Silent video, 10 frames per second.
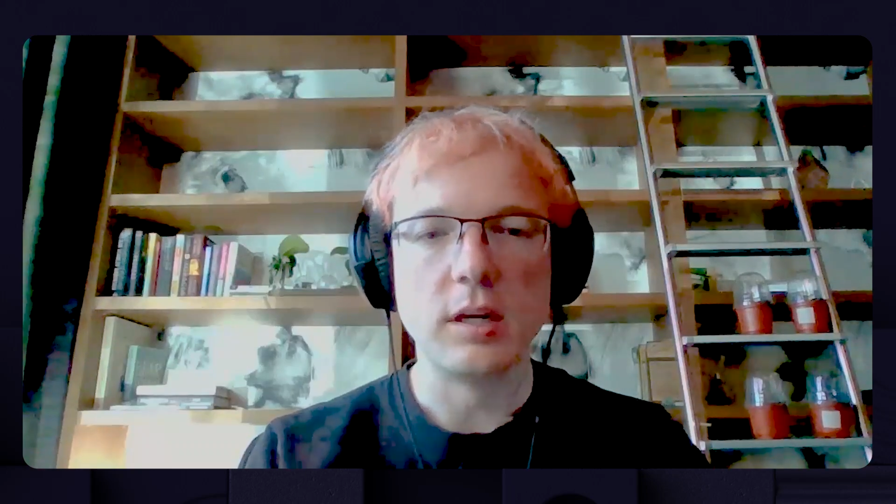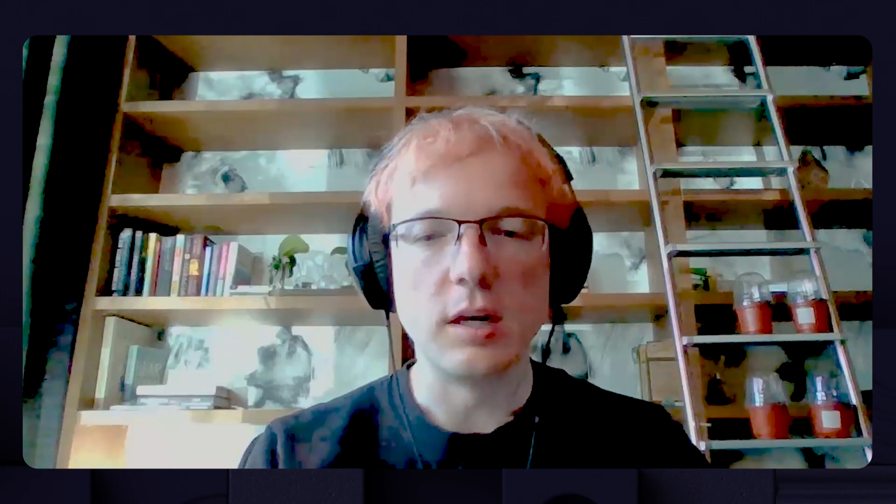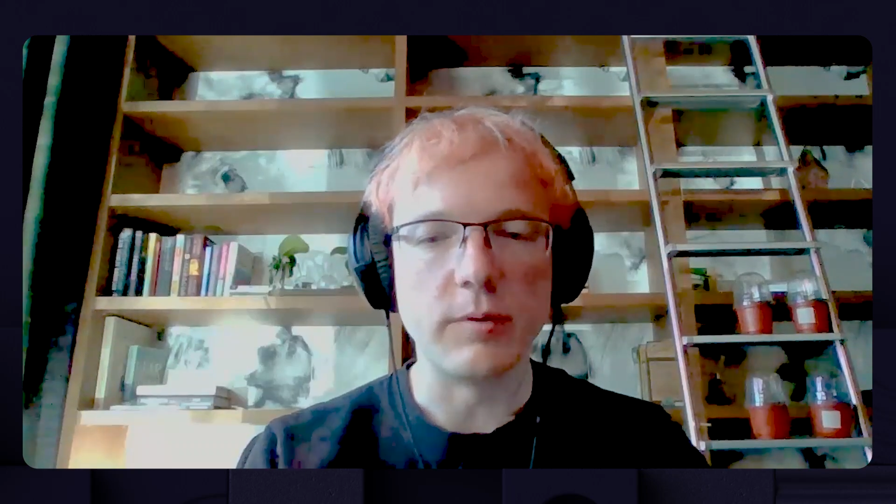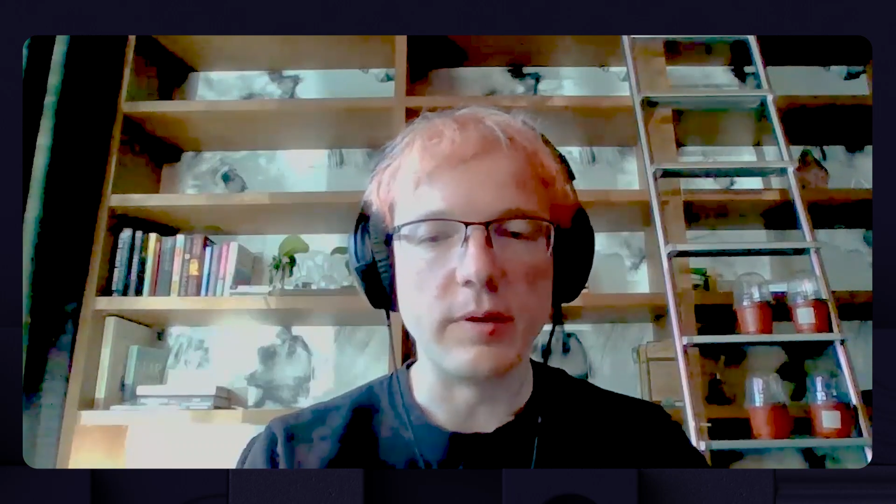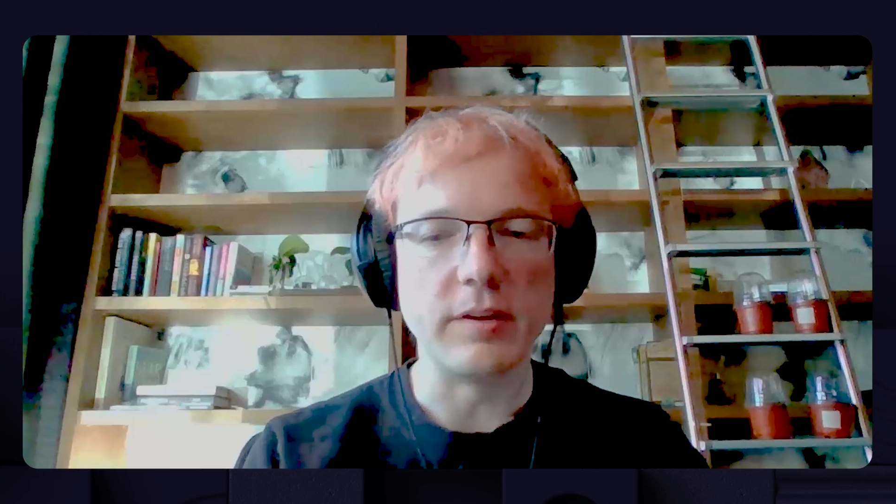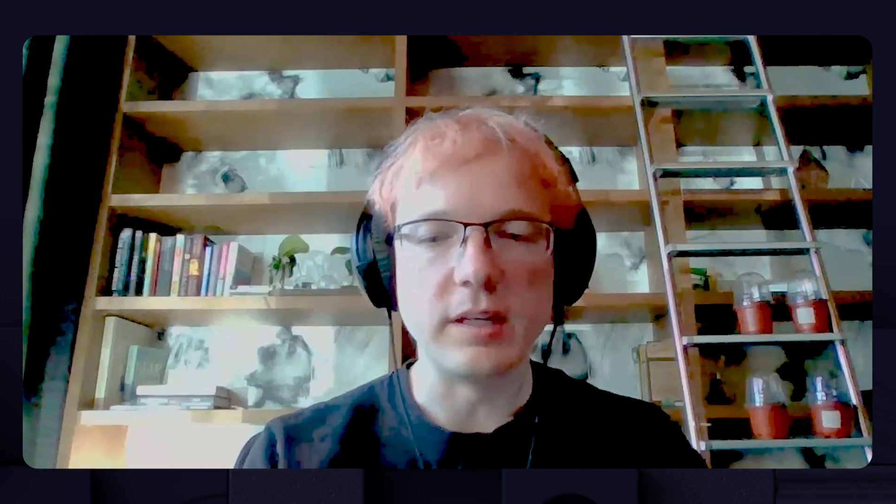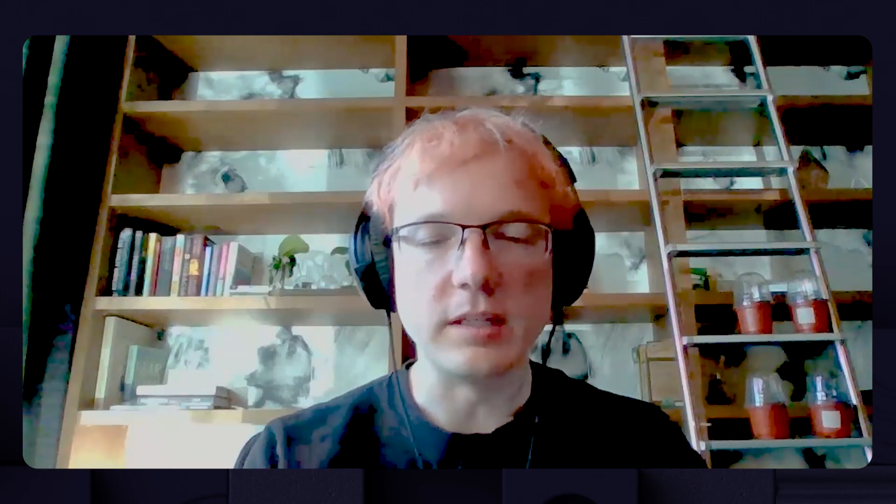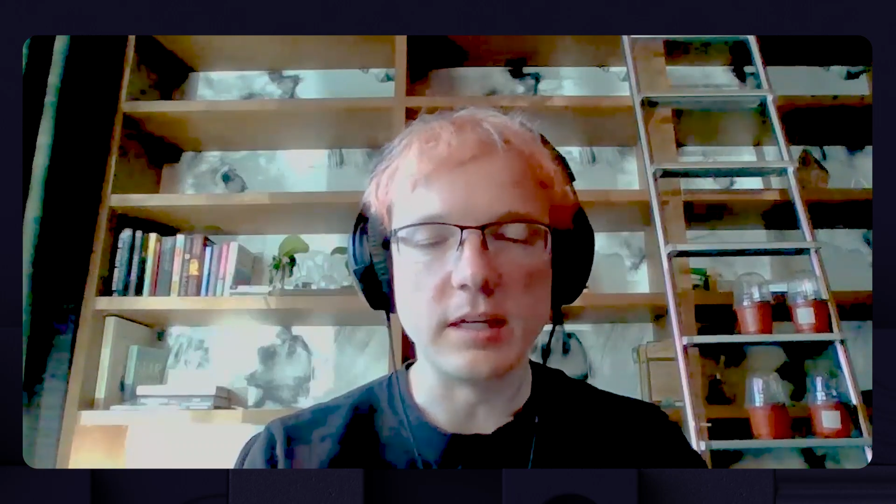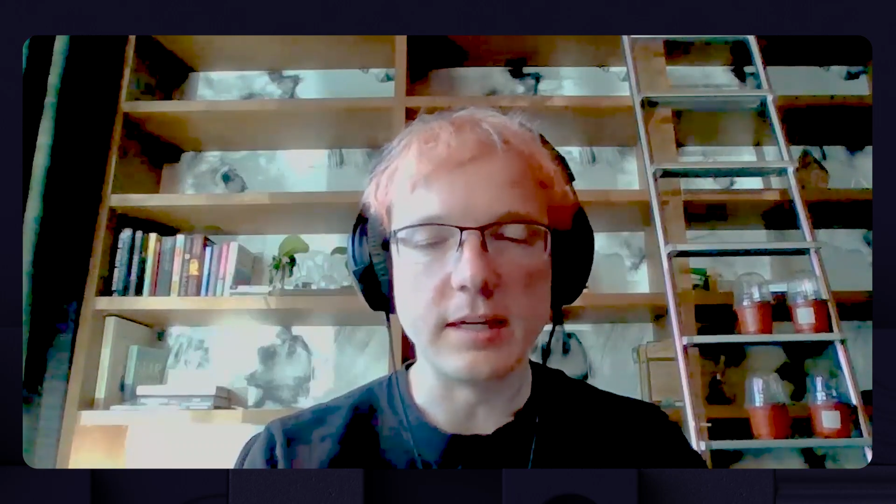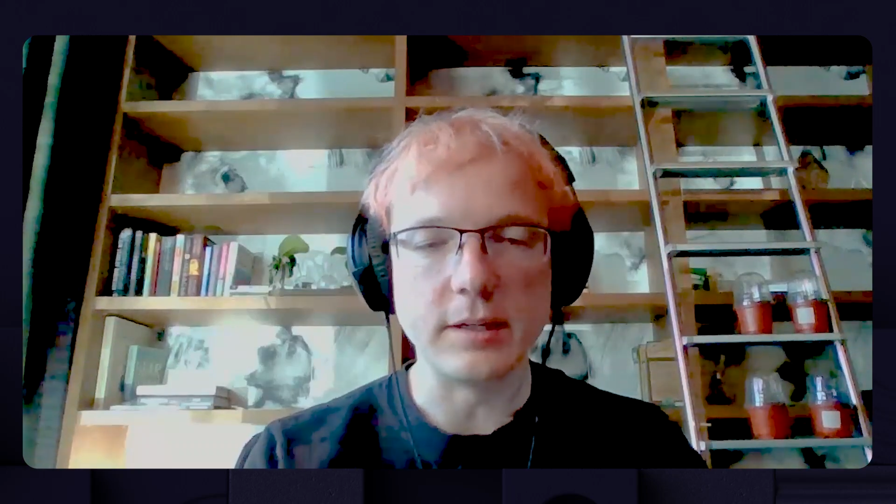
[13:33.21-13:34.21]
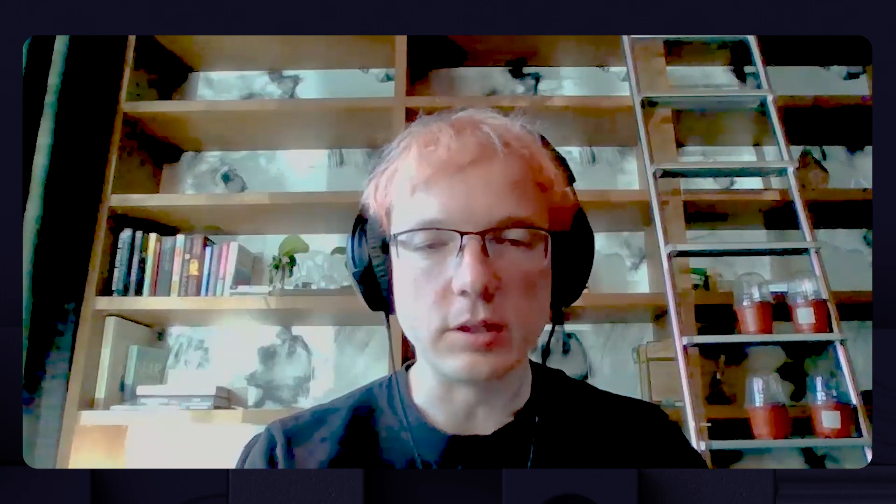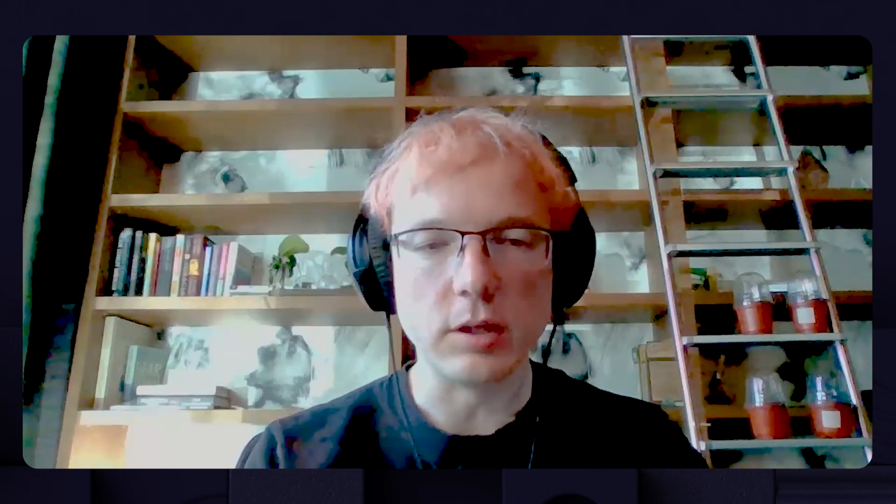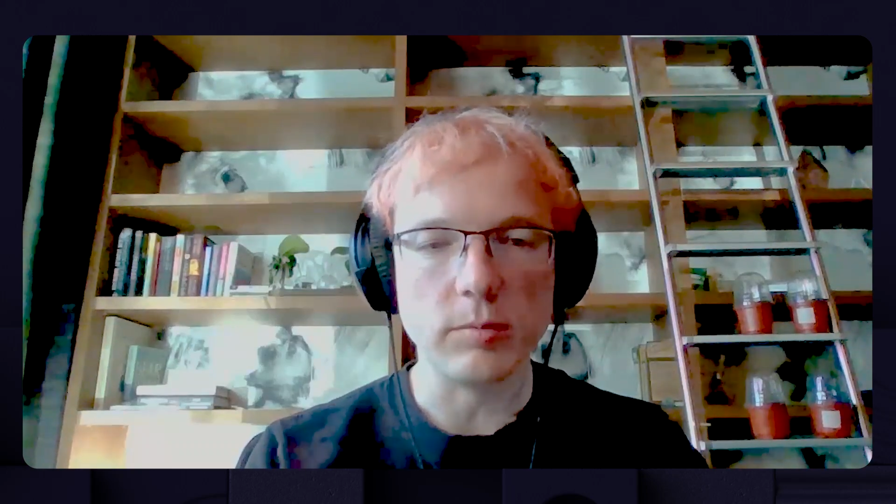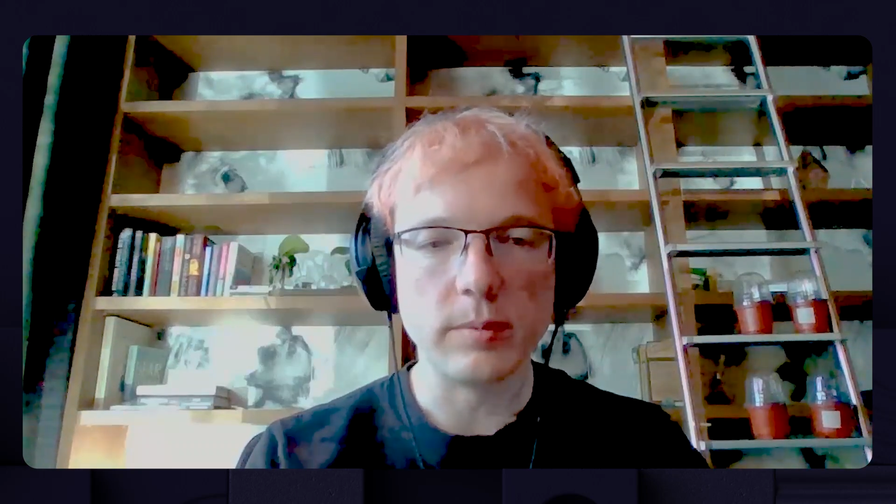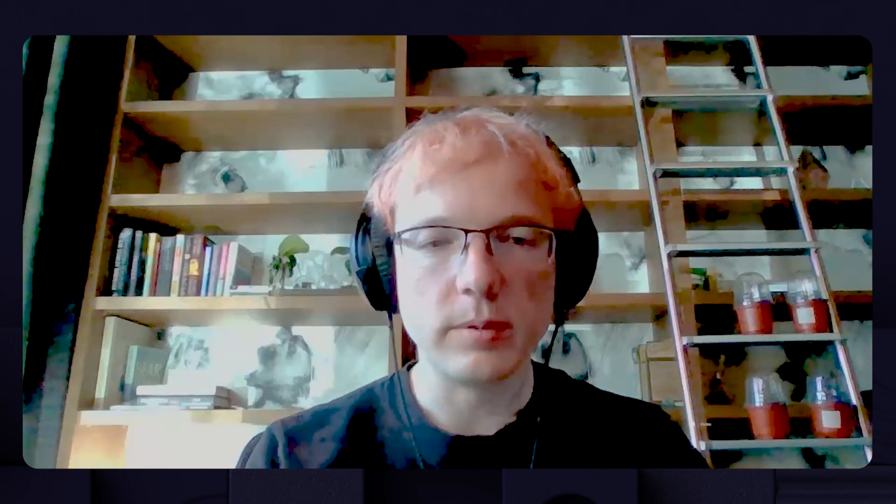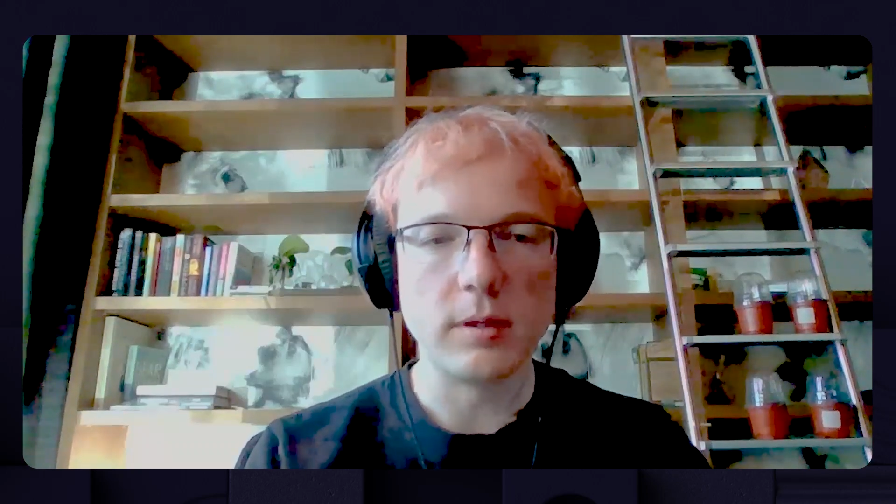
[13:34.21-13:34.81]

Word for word: around the entire globe.